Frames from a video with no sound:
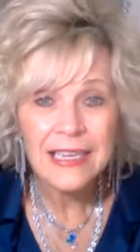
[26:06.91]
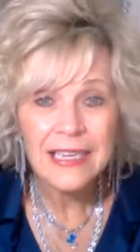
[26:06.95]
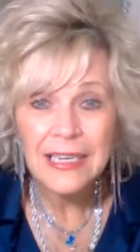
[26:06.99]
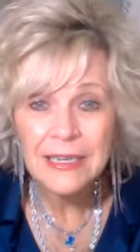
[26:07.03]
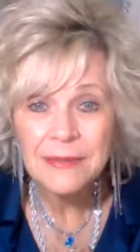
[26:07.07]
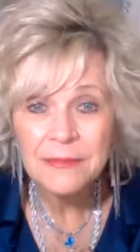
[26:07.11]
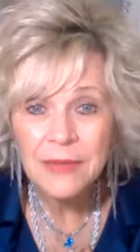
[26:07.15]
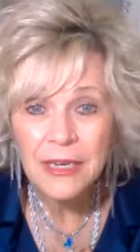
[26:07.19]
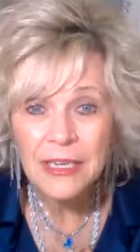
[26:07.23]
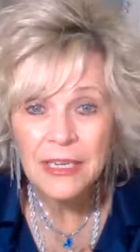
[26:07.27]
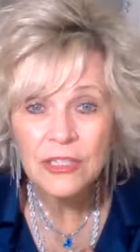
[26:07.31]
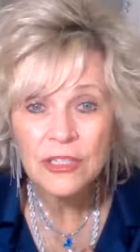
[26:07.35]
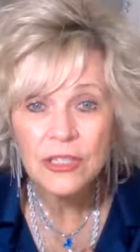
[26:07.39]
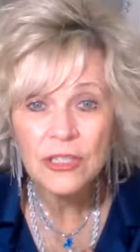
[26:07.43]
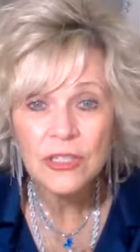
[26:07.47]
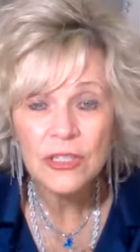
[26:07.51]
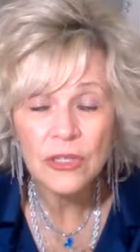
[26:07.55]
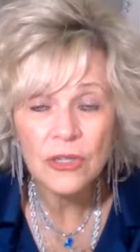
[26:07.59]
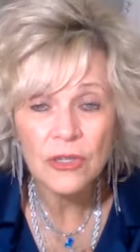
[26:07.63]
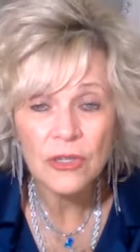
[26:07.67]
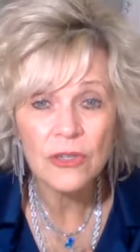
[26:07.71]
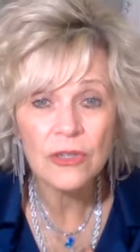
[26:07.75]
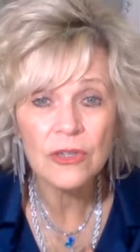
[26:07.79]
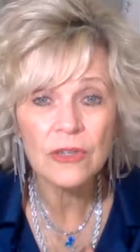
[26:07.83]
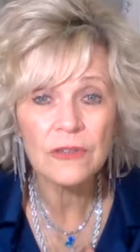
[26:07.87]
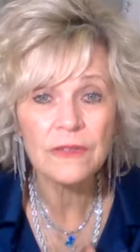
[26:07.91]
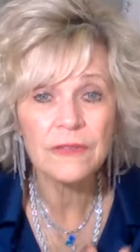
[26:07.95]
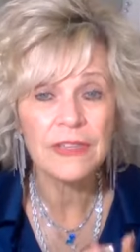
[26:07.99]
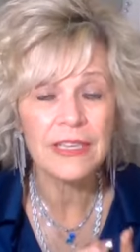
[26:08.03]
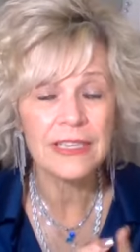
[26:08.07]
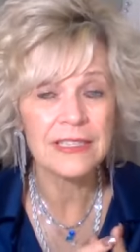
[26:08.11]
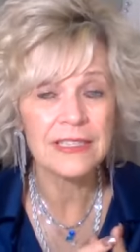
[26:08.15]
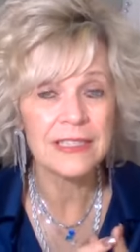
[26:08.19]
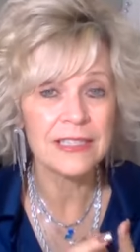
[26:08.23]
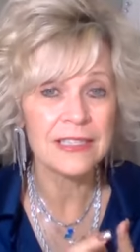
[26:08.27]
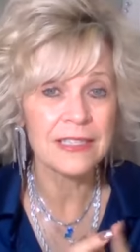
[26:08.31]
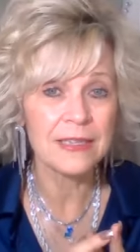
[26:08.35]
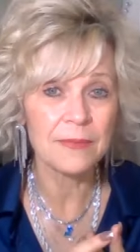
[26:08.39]
I'm not sure if
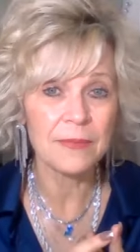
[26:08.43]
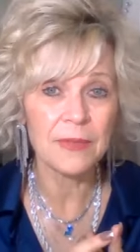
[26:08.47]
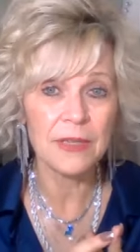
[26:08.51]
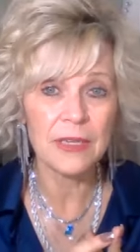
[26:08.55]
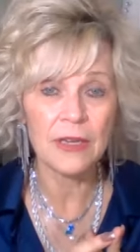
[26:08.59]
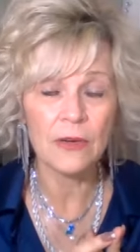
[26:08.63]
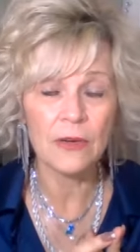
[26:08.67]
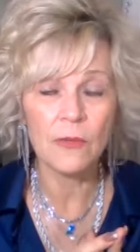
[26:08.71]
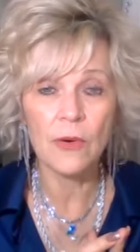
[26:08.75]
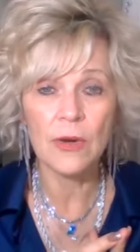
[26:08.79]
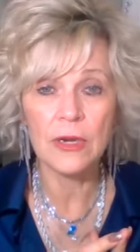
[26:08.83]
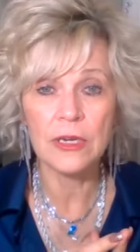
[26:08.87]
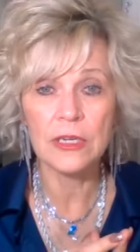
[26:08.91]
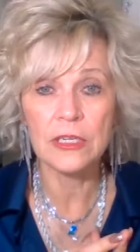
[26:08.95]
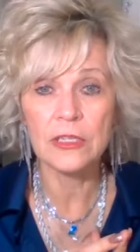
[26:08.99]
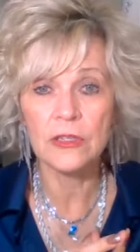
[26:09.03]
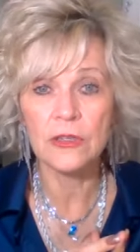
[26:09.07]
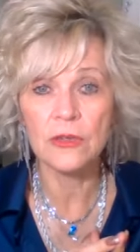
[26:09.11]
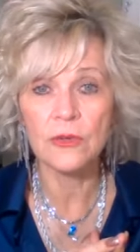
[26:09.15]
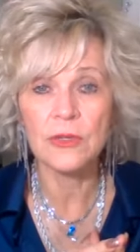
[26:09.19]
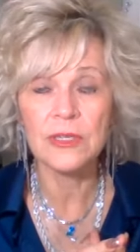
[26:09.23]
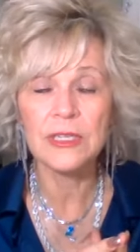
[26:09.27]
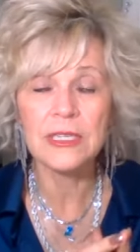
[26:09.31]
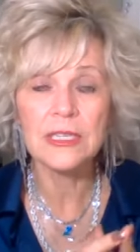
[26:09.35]
this is something I want to do.